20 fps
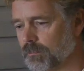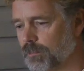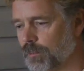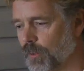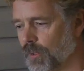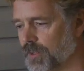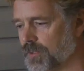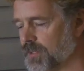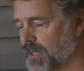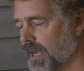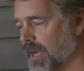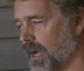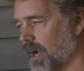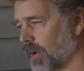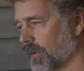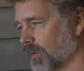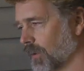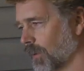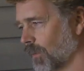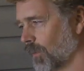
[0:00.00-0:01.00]
put
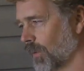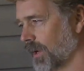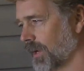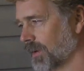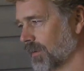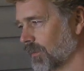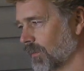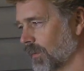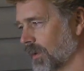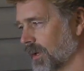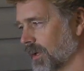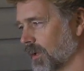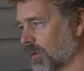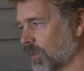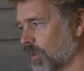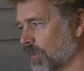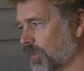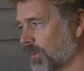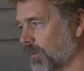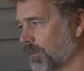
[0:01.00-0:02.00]
down, or when a
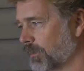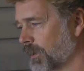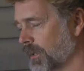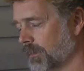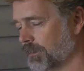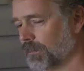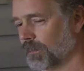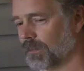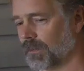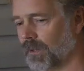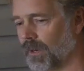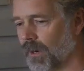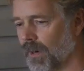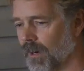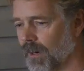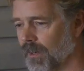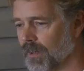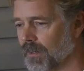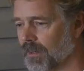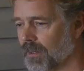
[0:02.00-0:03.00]
group of people
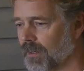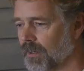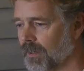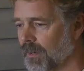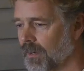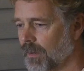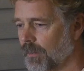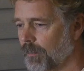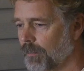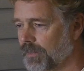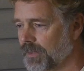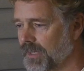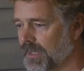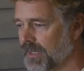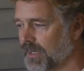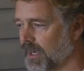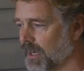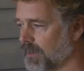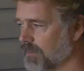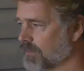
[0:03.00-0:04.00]
are
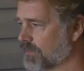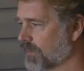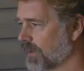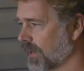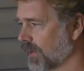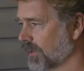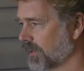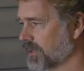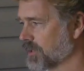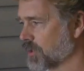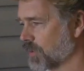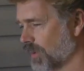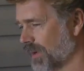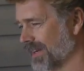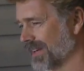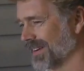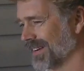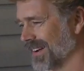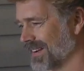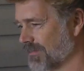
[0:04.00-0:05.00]
being unfairly
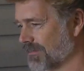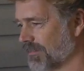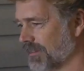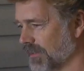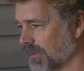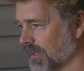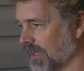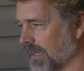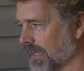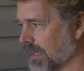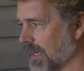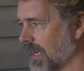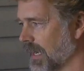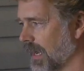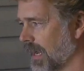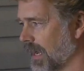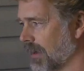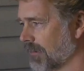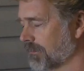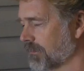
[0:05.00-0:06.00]
treated, I feel like
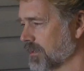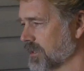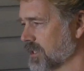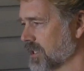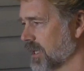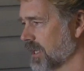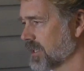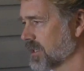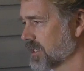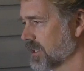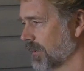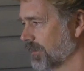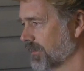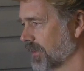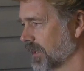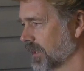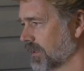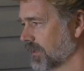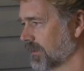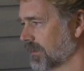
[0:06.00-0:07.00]
I have to say
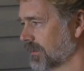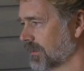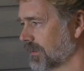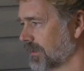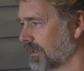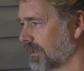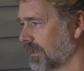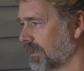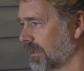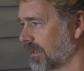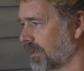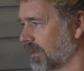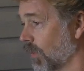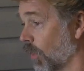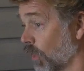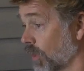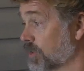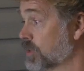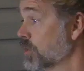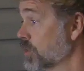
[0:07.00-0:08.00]
something
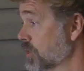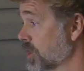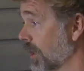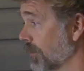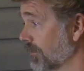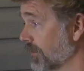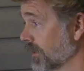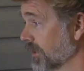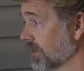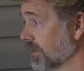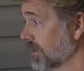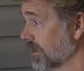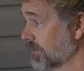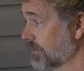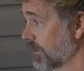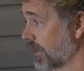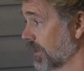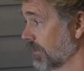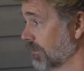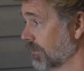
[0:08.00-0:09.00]
or do something.
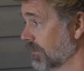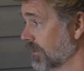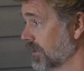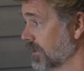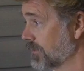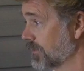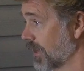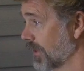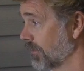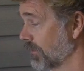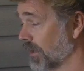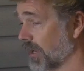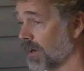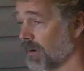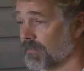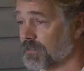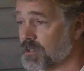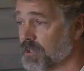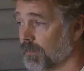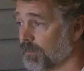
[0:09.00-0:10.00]
If I'm
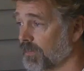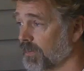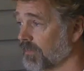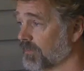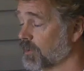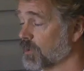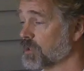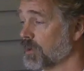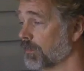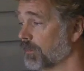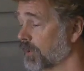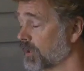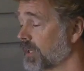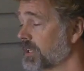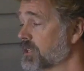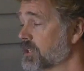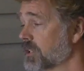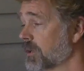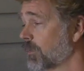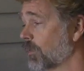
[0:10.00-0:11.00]
there, if there's a
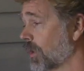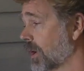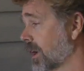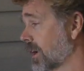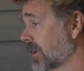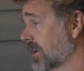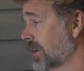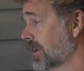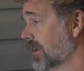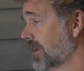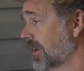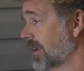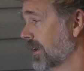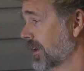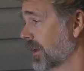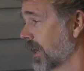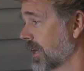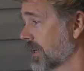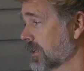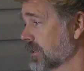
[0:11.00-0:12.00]
bully somewhere
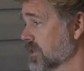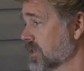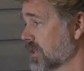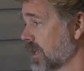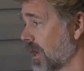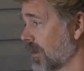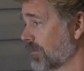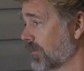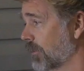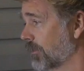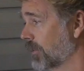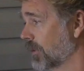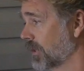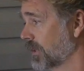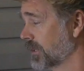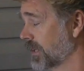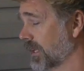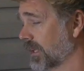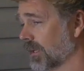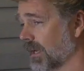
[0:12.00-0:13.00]
and I can stop the
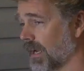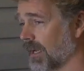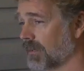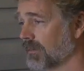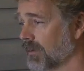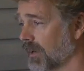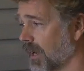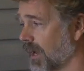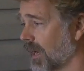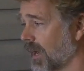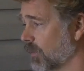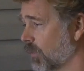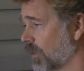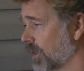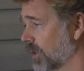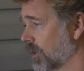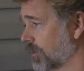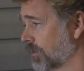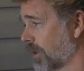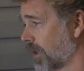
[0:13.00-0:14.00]
bullying, I
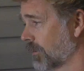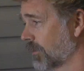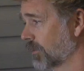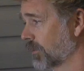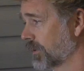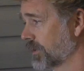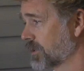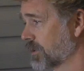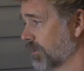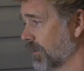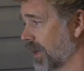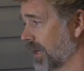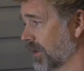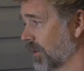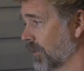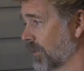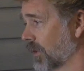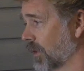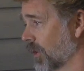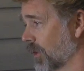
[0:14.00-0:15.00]
will, probably to my
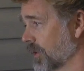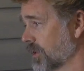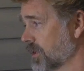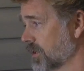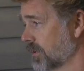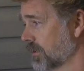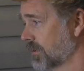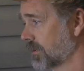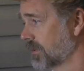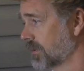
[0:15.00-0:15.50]
own hurt.